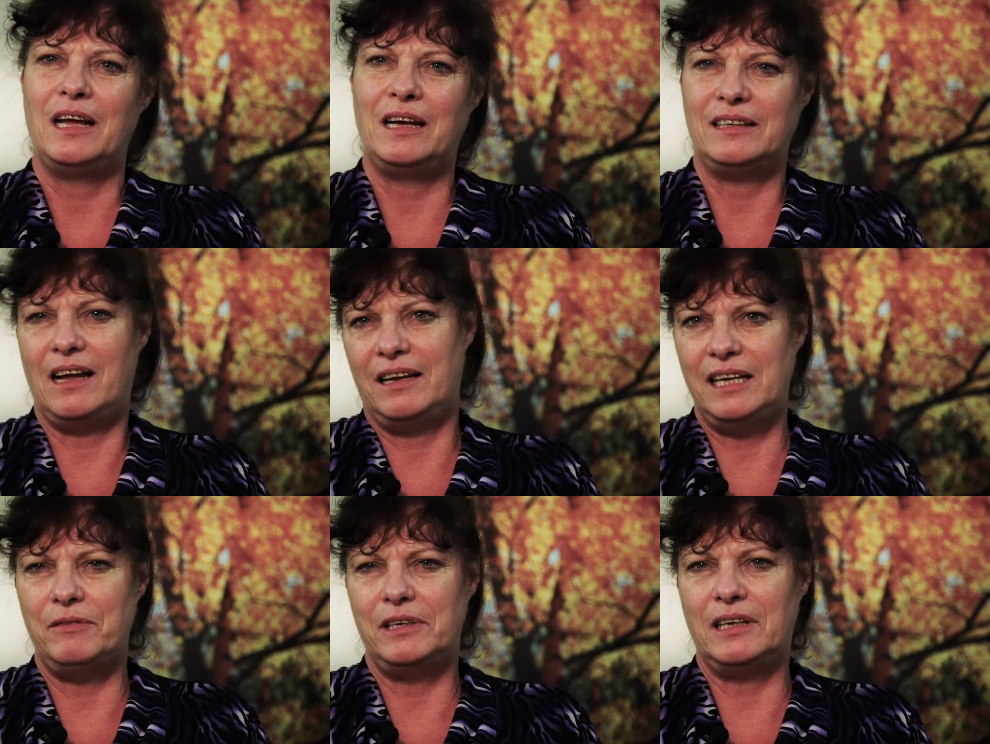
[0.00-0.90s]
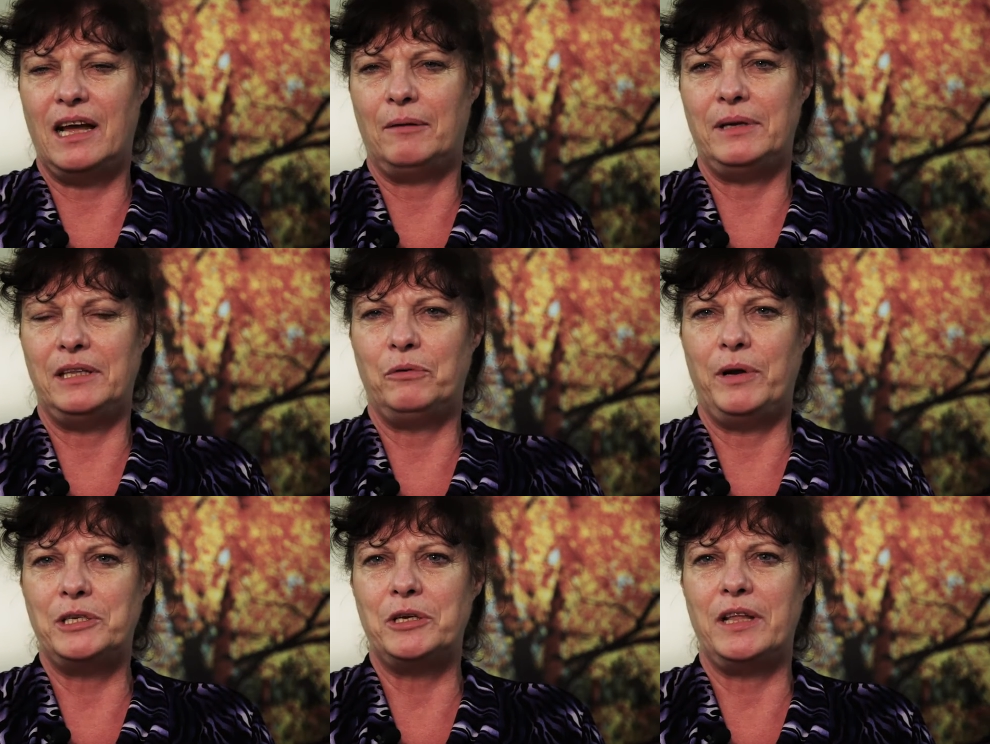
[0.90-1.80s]
Uh, uh, even um, in the
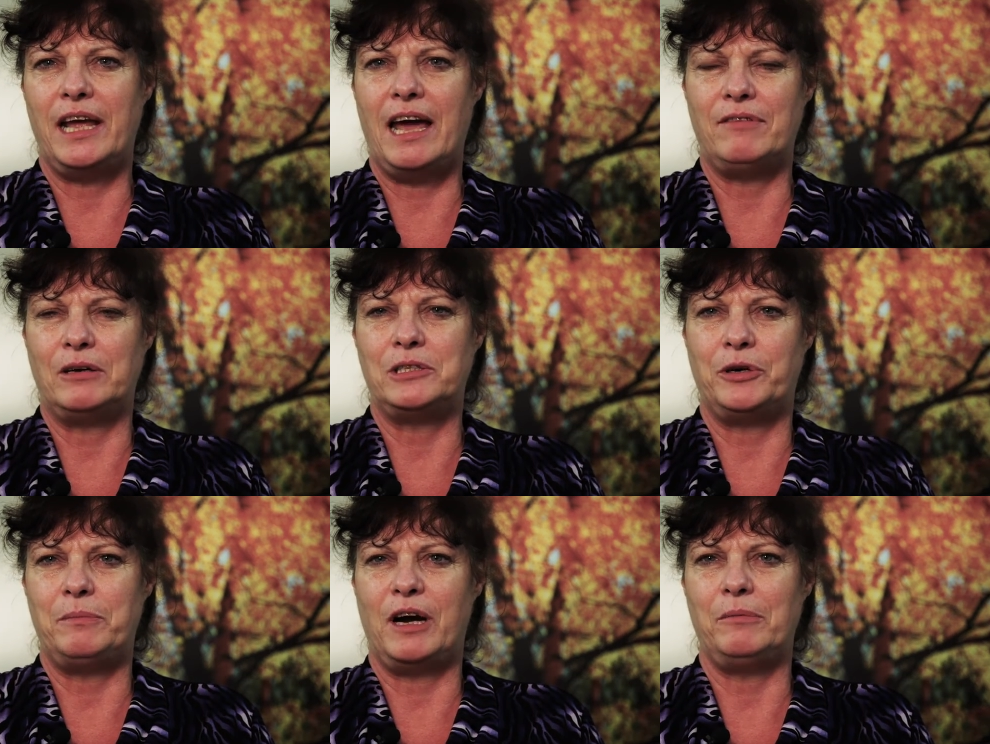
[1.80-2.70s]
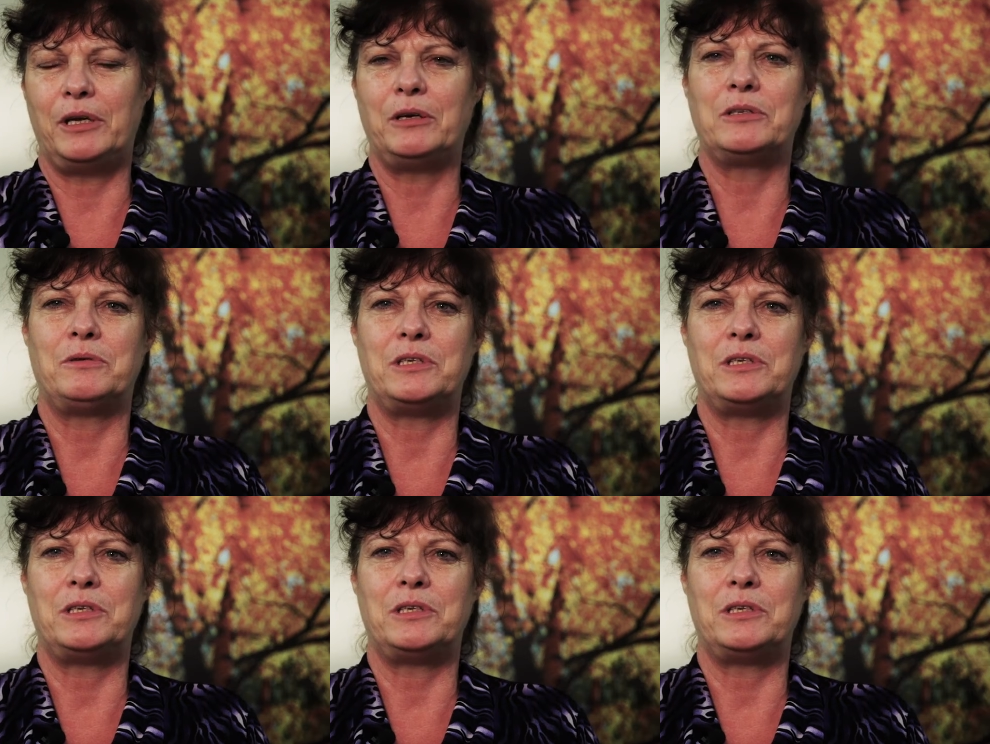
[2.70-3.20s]
winter, they have outdoor barbecues,